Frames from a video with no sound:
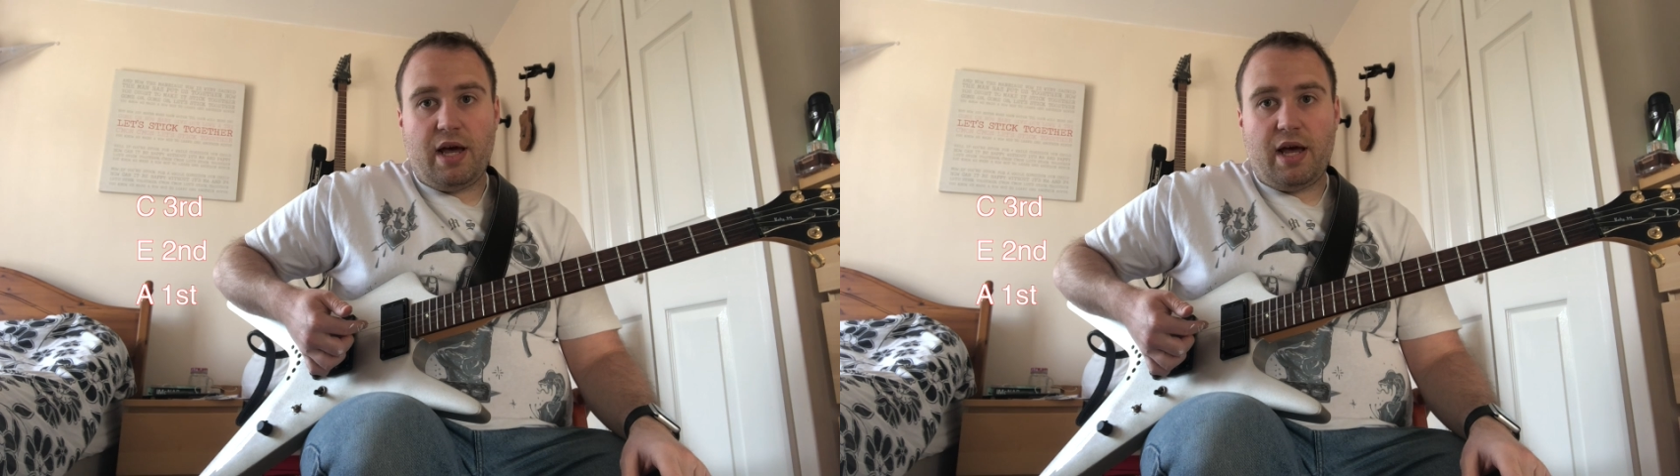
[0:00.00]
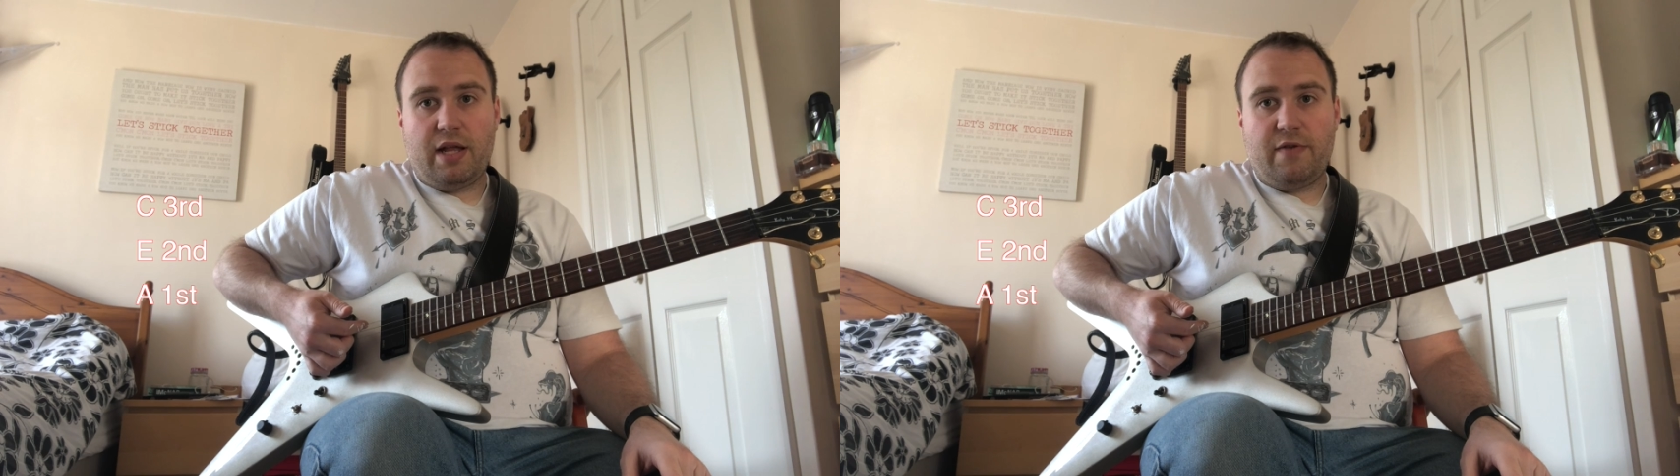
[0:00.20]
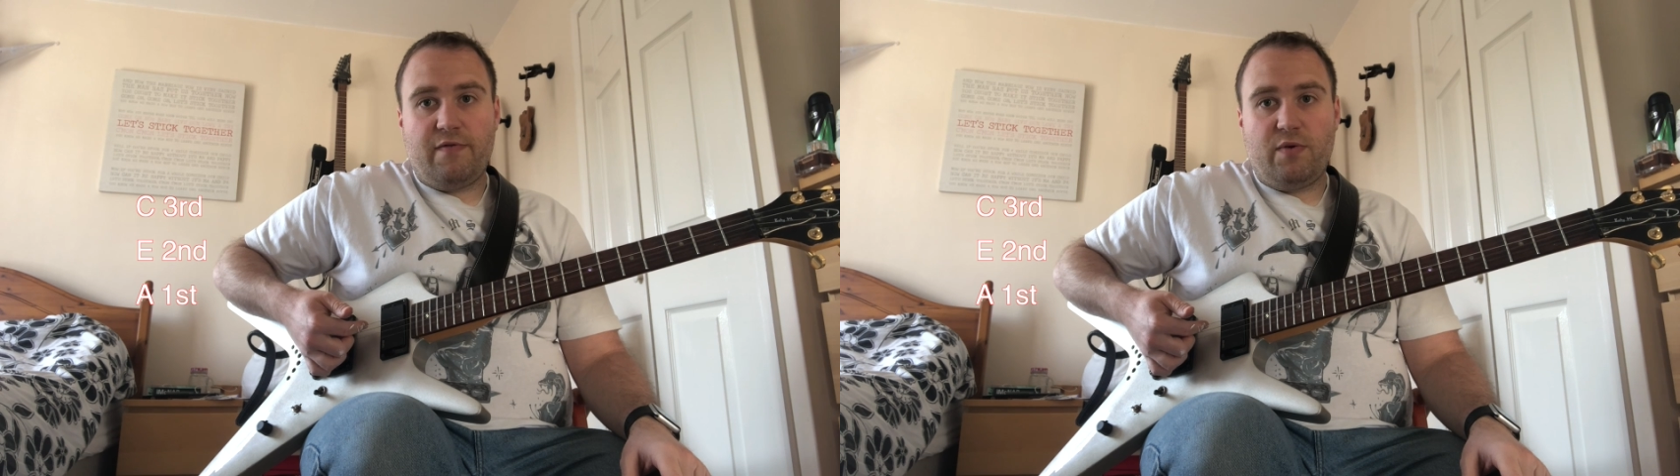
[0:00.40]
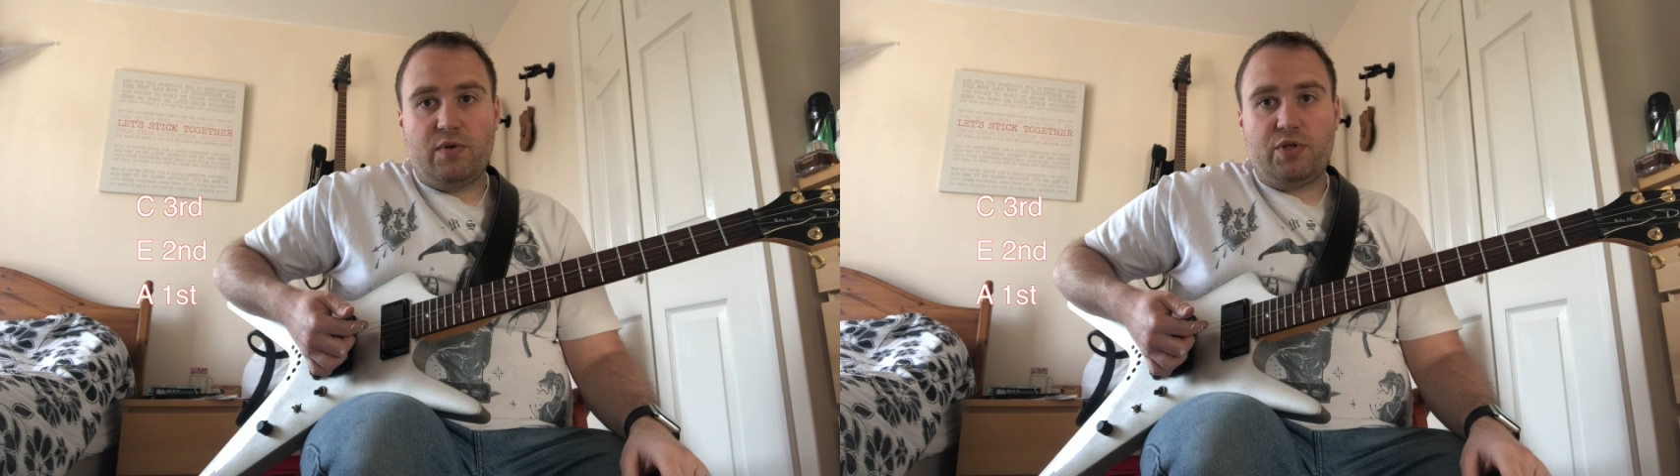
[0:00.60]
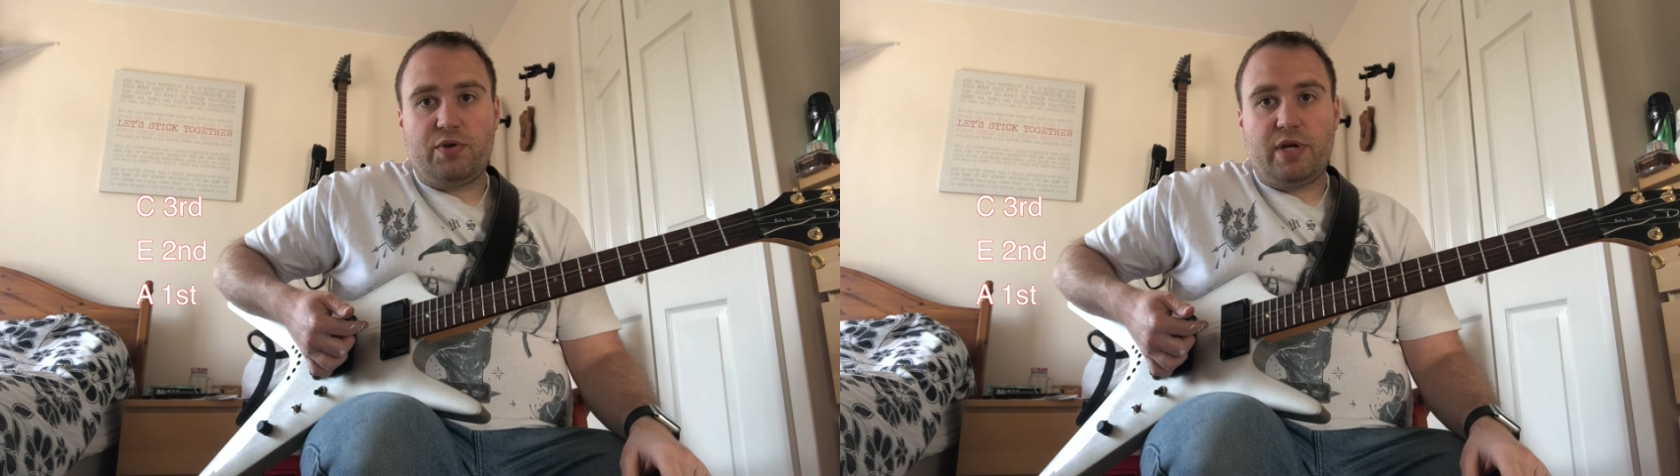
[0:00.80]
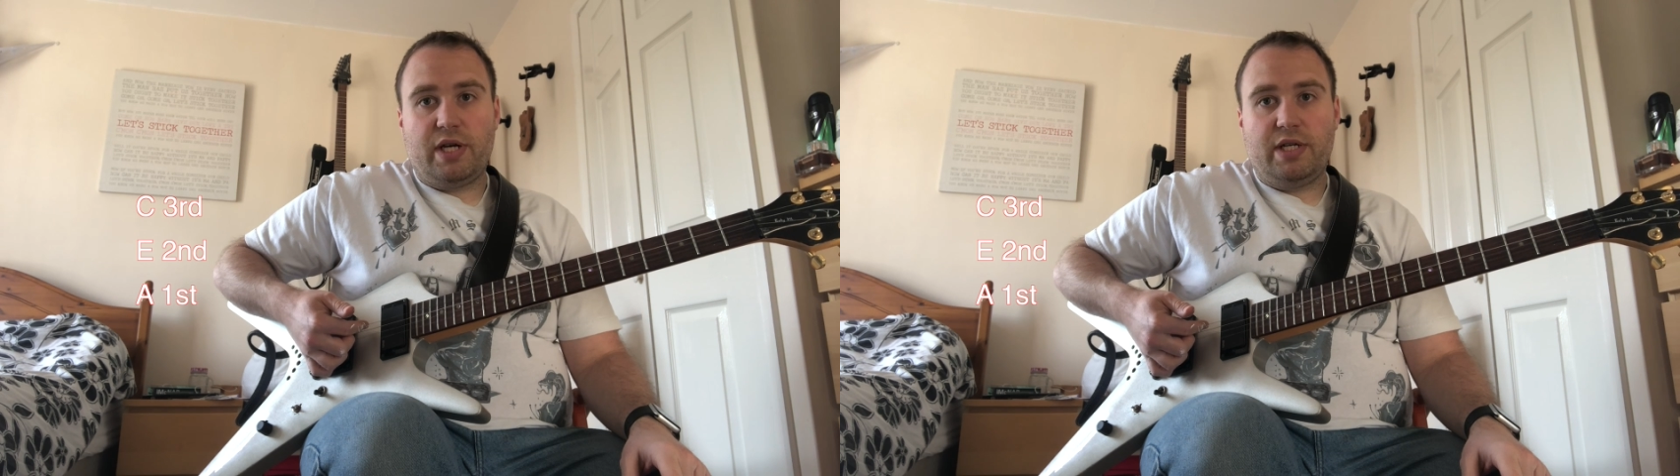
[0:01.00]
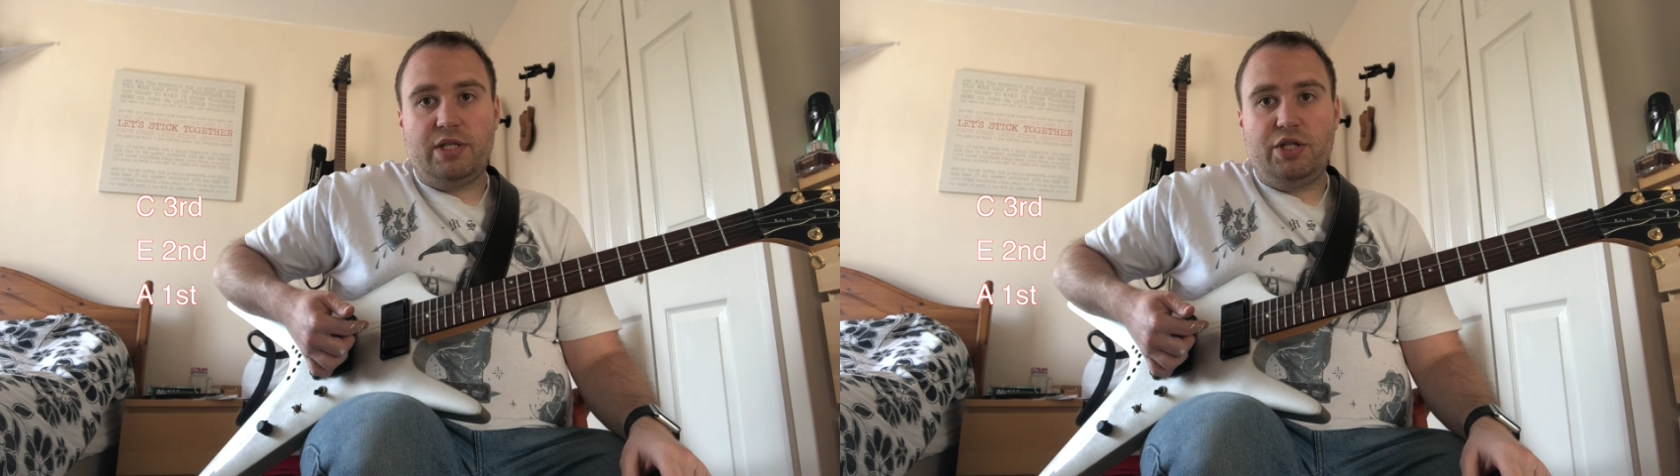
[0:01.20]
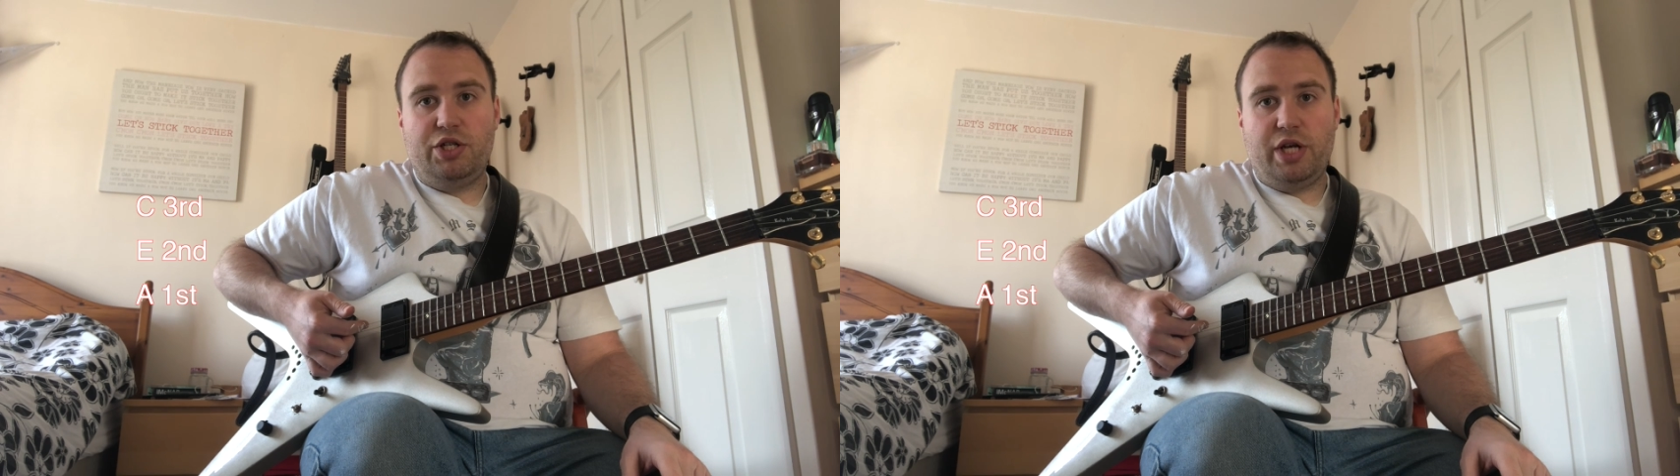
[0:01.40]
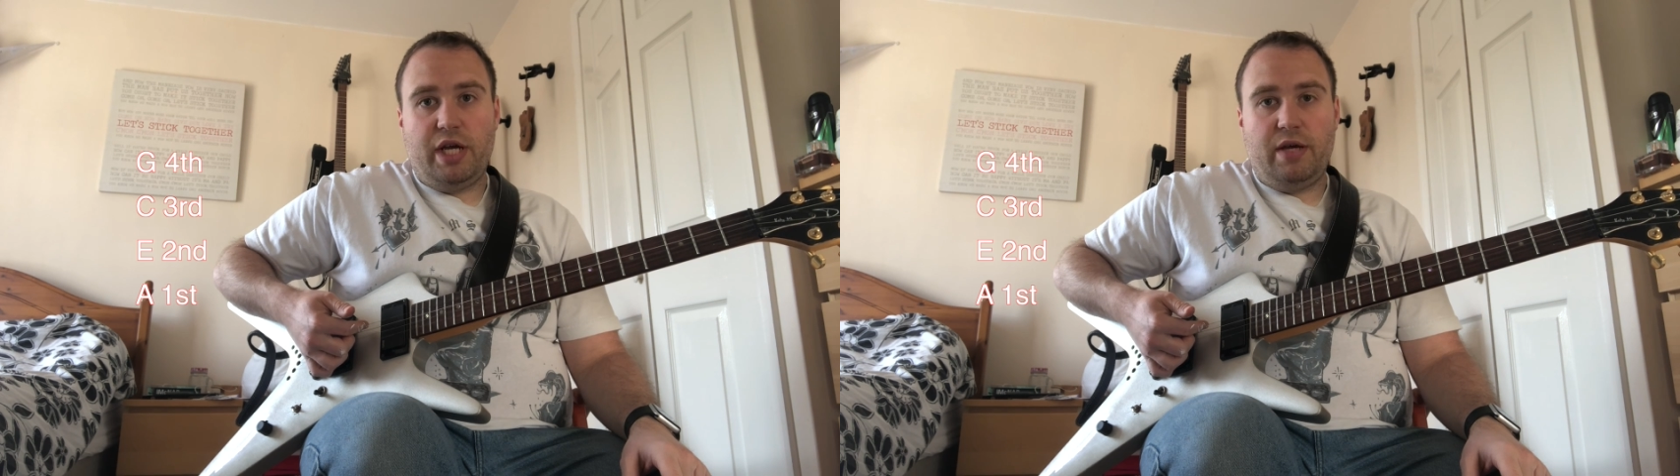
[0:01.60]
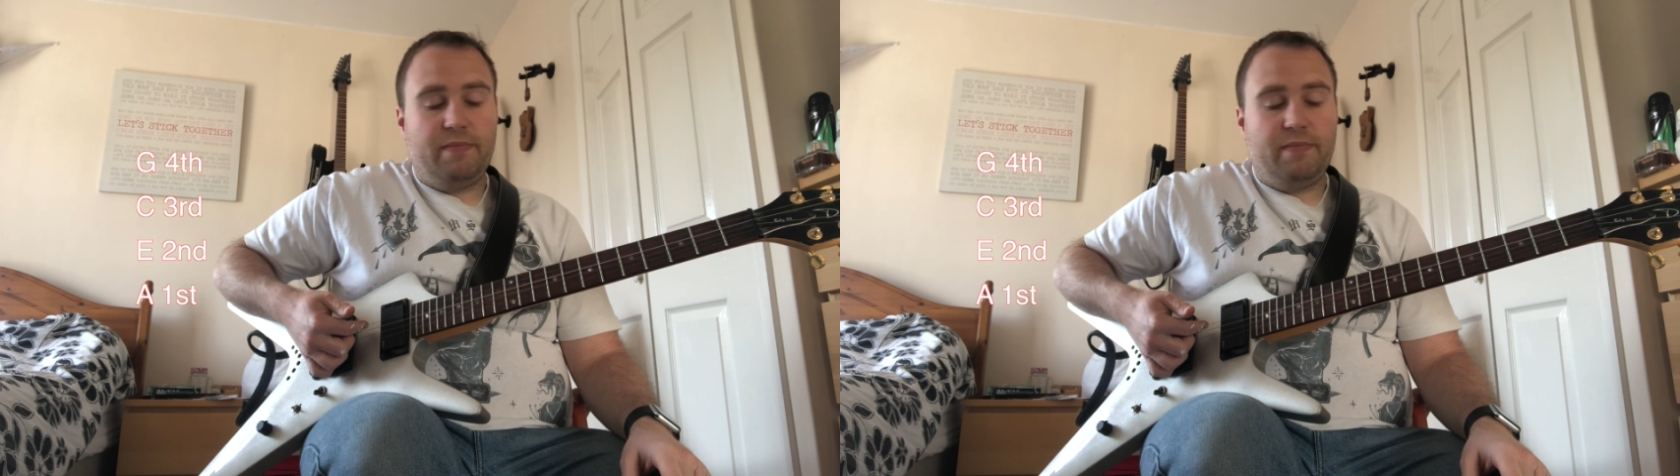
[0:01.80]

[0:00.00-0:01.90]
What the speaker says: and the fourth string is G.